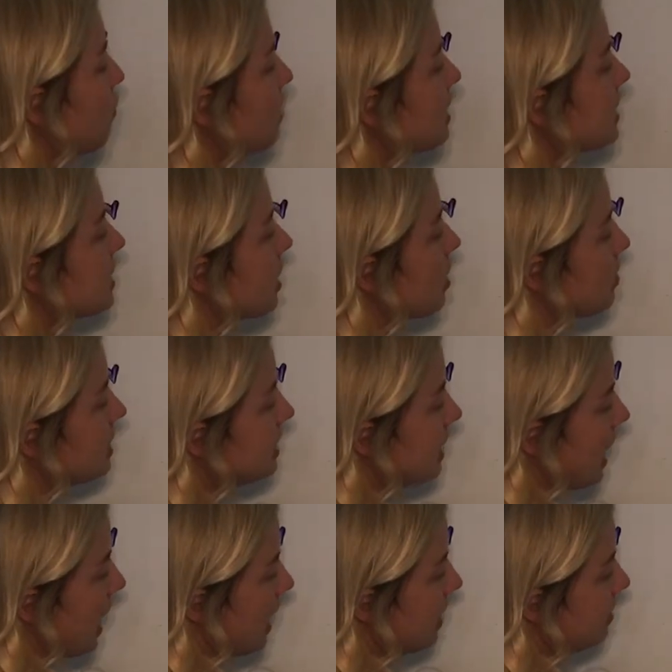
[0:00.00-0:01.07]
we start with
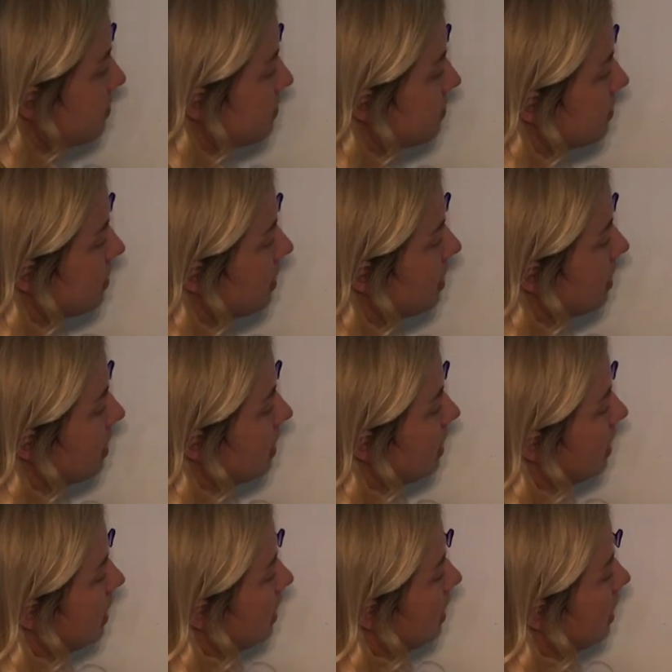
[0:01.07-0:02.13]
10,
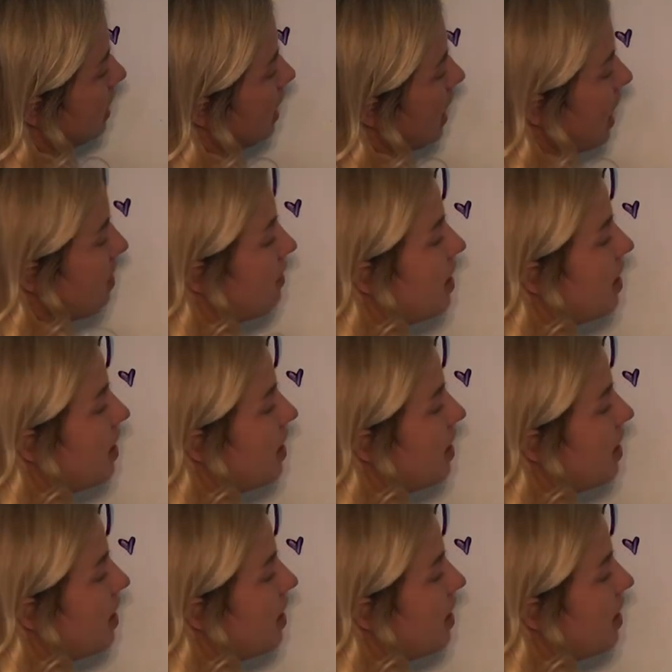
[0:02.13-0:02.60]
and